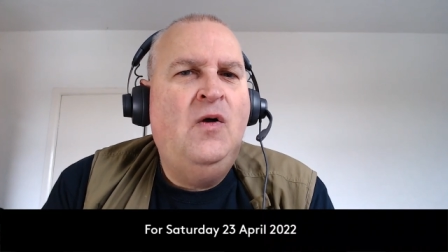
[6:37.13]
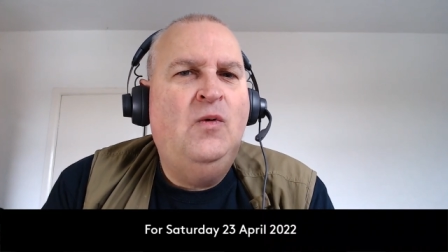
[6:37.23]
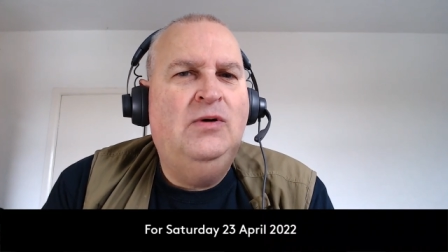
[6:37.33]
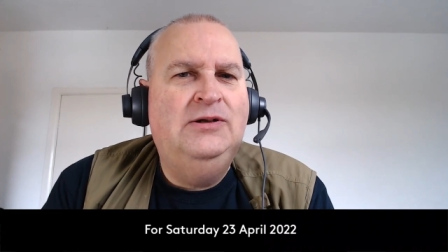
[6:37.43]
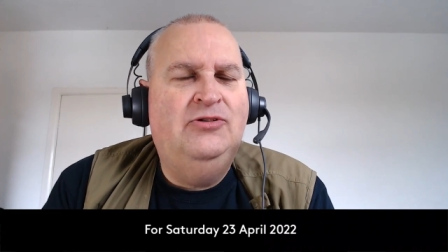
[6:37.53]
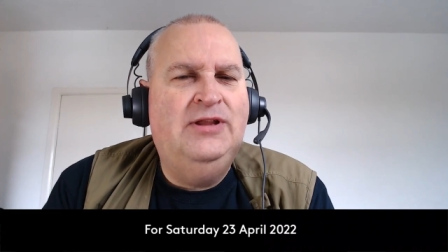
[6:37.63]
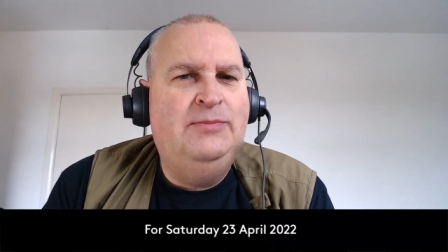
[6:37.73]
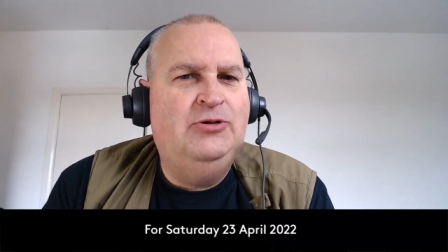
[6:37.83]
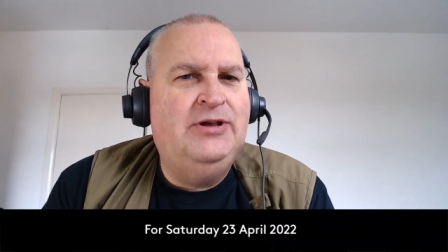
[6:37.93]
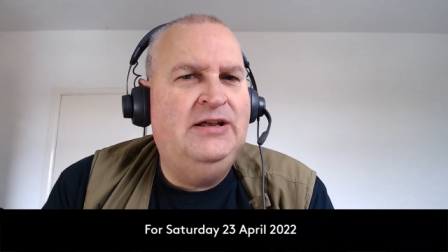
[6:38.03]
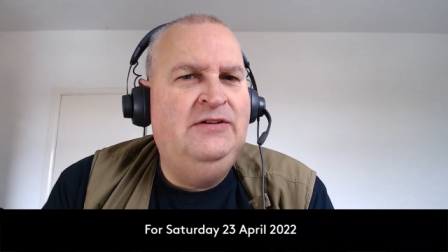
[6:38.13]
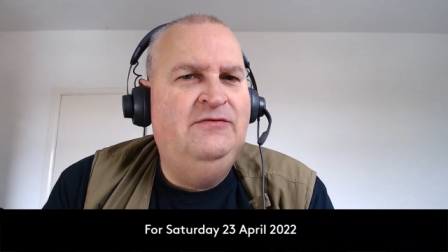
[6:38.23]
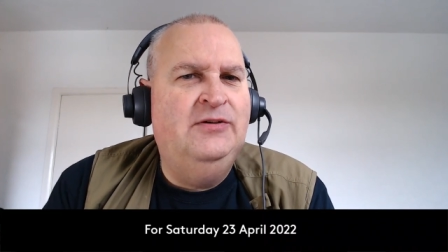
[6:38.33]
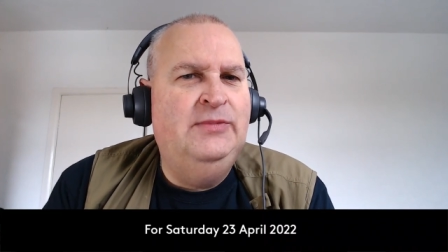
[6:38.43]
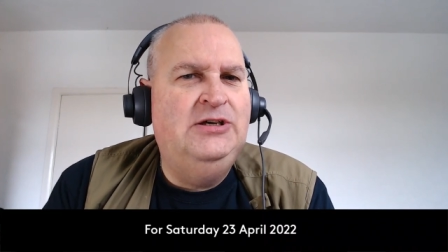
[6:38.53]
Why don't they put that
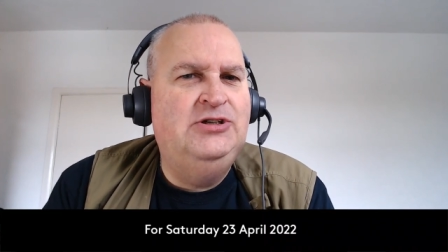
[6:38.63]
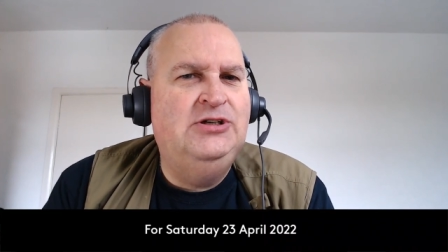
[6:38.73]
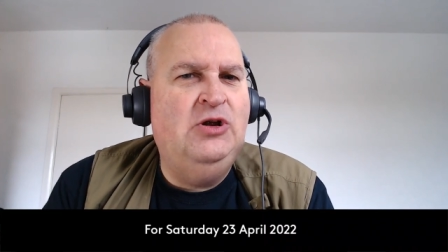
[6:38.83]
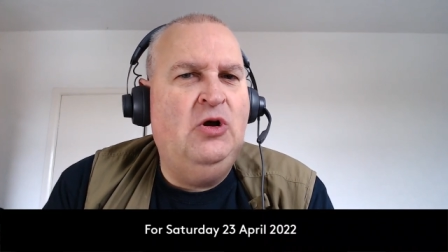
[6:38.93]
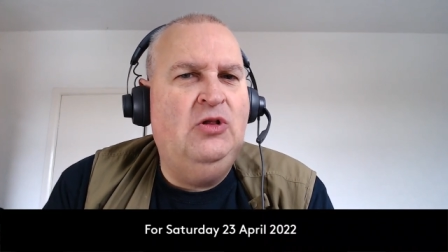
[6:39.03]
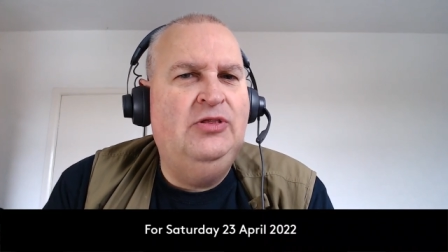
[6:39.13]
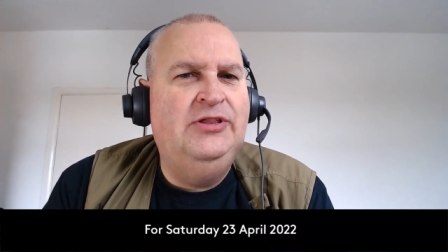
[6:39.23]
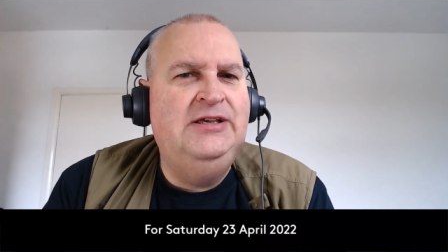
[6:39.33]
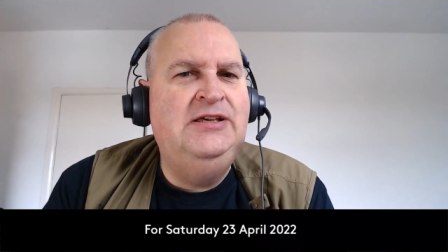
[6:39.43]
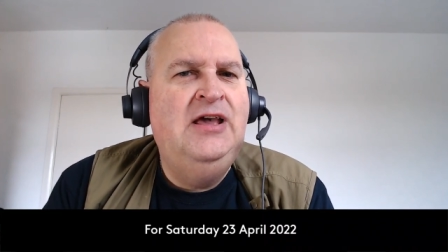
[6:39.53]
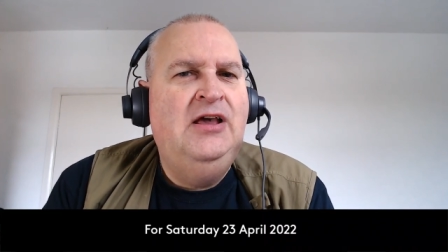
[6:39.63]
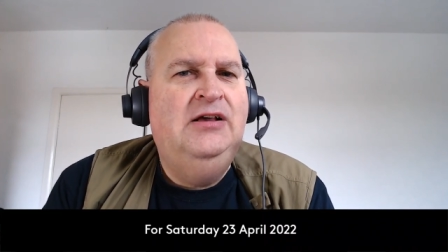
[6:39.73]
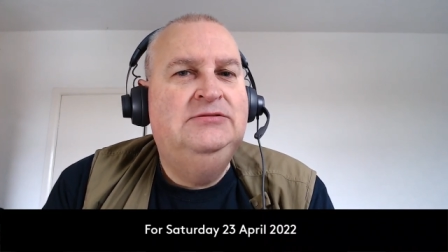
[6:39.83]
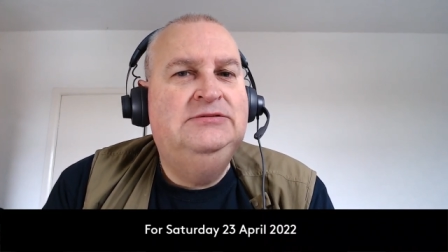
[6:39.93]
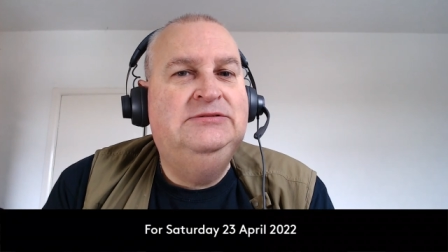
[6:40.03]
information on the,
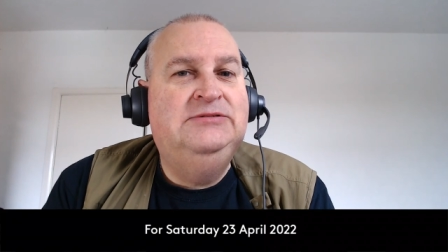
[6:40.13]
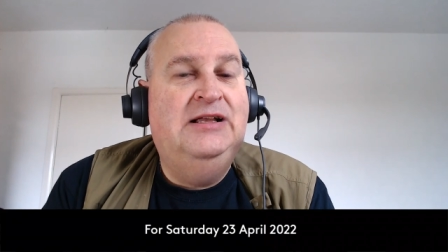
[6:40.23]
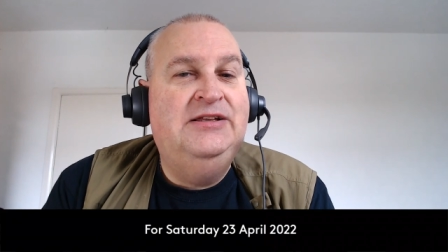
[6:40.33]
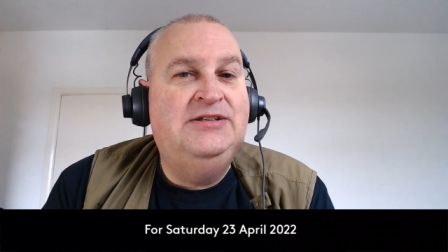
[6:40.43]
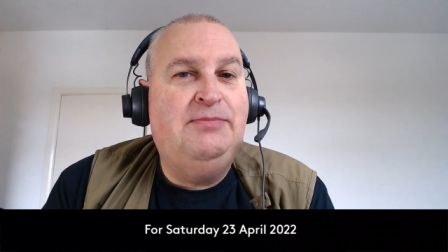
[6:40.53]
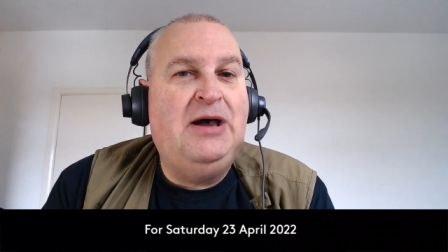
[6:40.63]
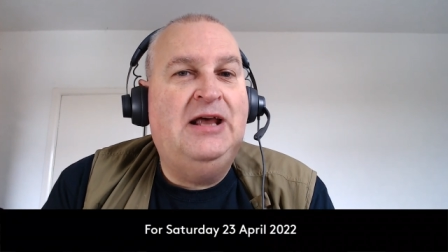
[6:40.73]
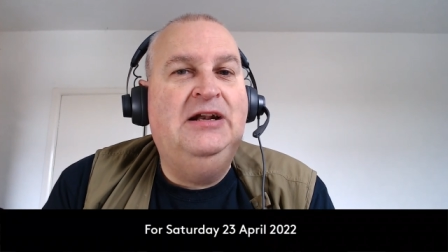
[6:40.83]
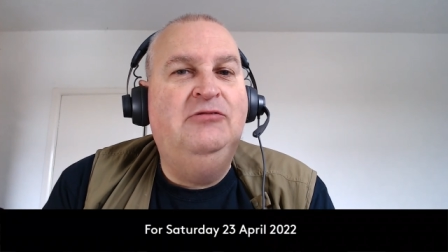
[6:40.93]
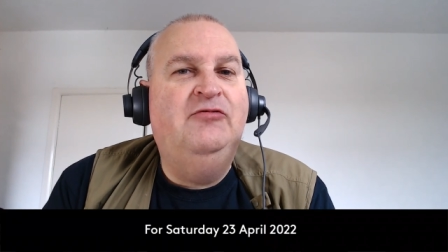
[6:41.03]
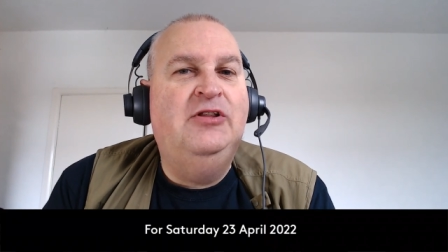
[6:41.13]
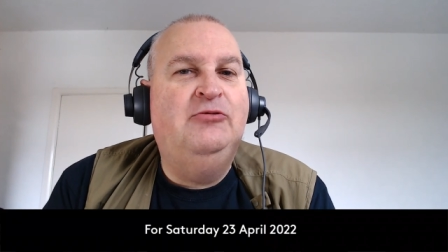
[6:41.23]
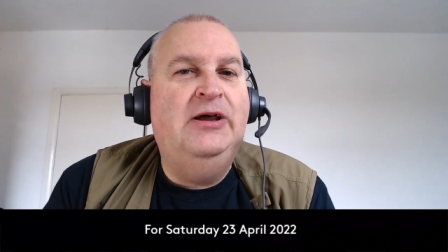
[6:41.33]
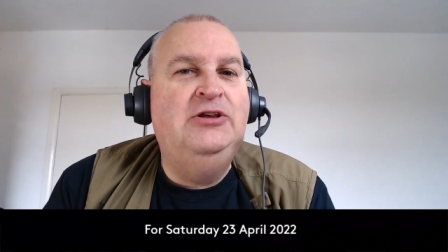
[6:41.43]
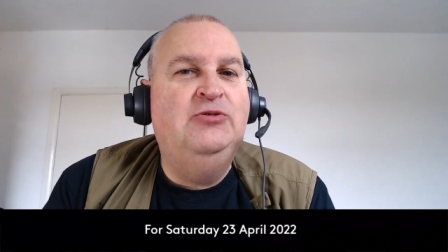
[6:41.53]
well, there's a panel for the
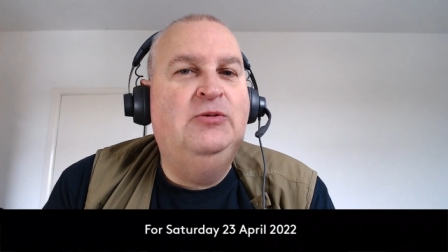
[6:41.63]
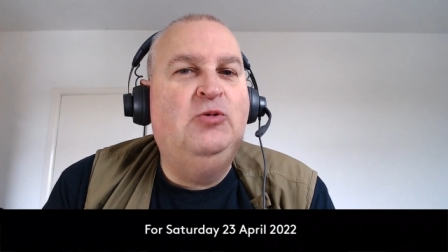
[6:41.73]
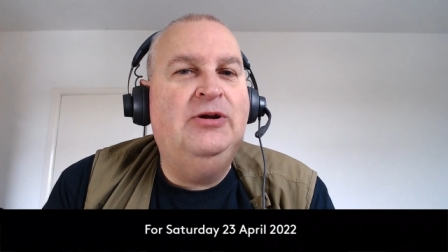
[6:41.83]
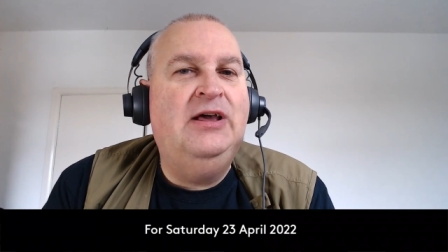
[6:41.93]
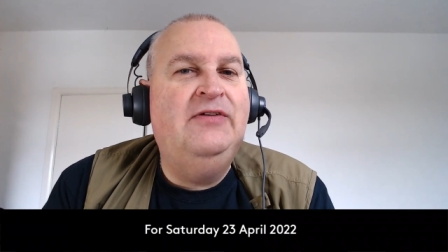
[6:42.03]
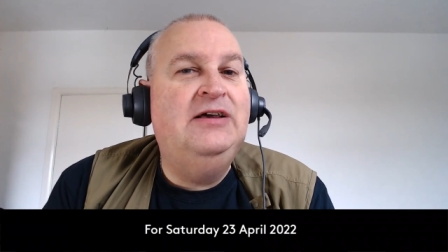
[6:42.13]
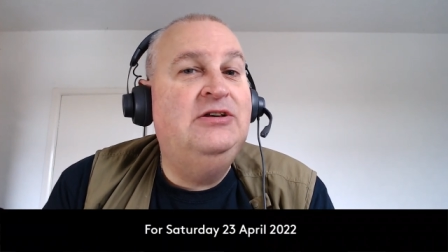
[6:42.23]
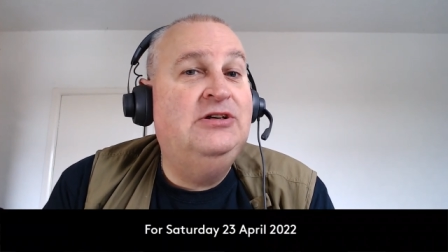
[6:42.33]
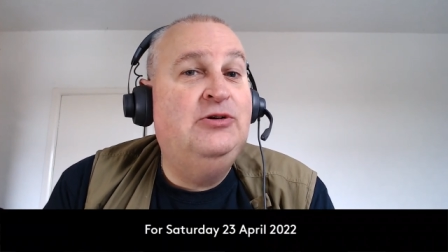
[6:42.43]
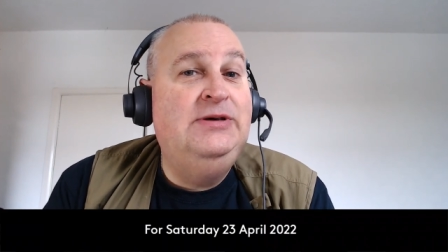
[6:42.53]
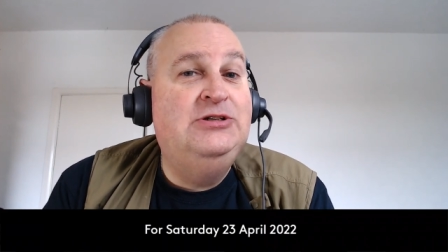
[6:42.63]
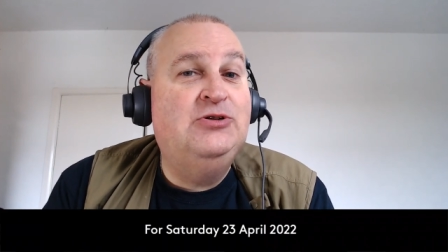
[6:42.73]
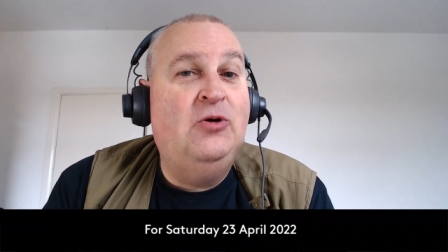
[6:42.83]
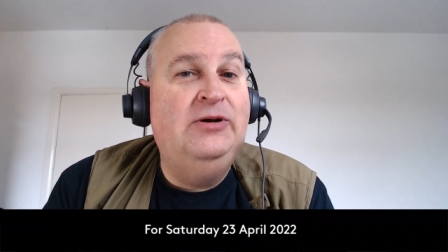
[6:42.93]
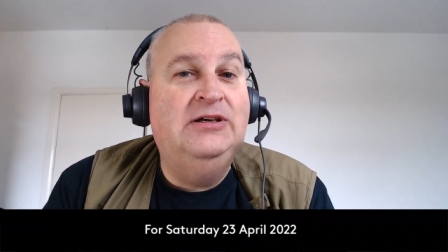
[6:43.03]
radio and whatever. It could be
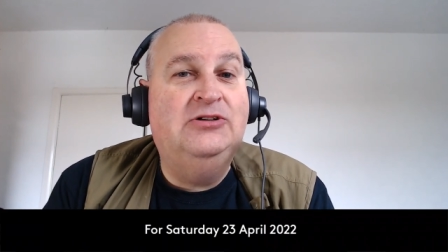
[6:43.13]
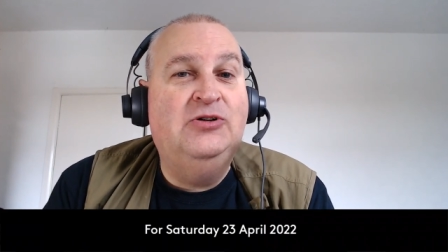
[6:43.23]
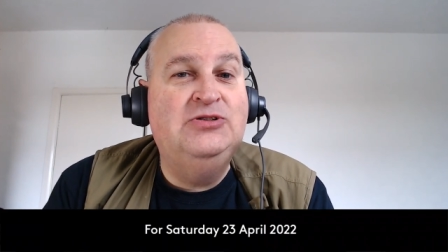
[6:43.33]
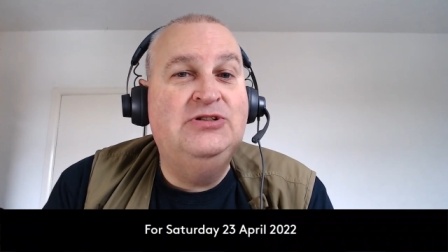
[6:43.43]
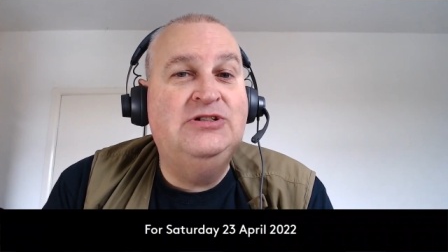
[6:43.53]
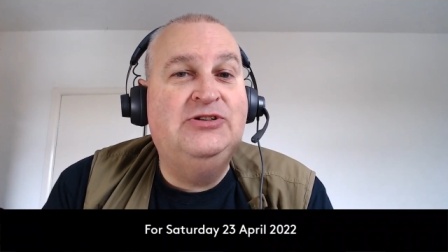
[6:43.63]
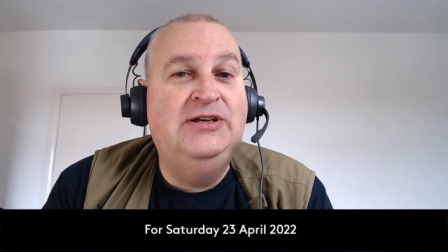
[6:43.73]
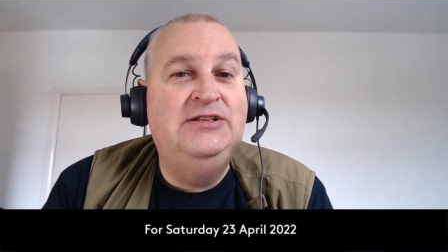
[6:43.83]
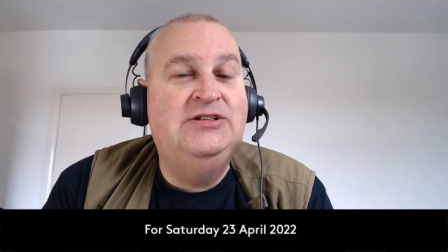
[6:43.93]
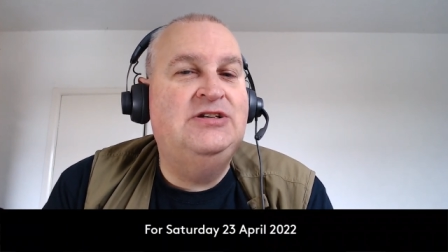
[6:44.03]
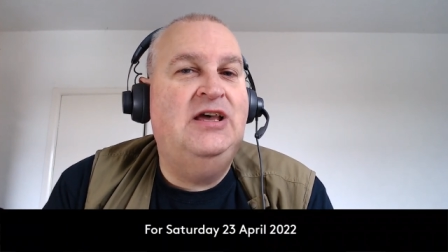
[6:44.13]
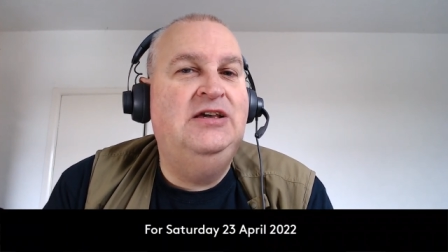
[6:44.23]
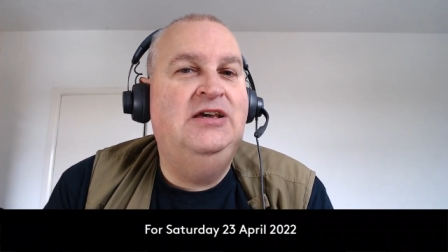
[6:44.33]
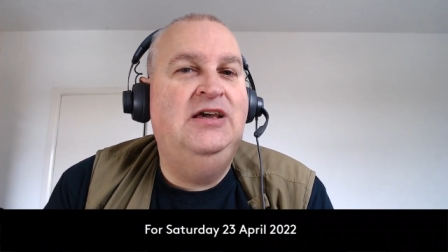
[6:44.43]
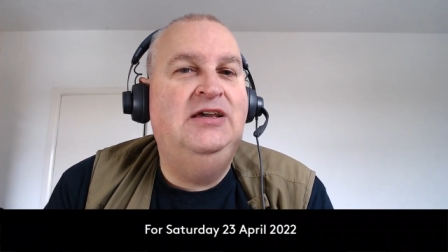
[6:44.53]
scrolling across the screen
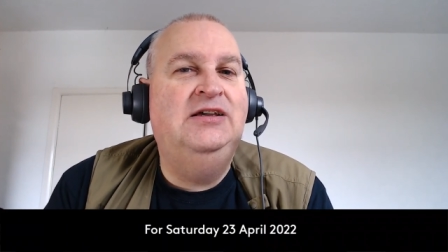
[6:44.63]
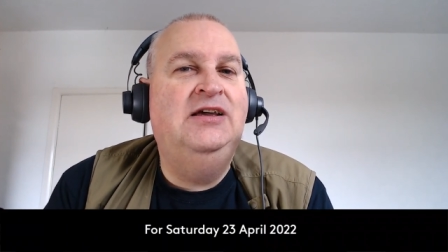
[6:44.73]
saying,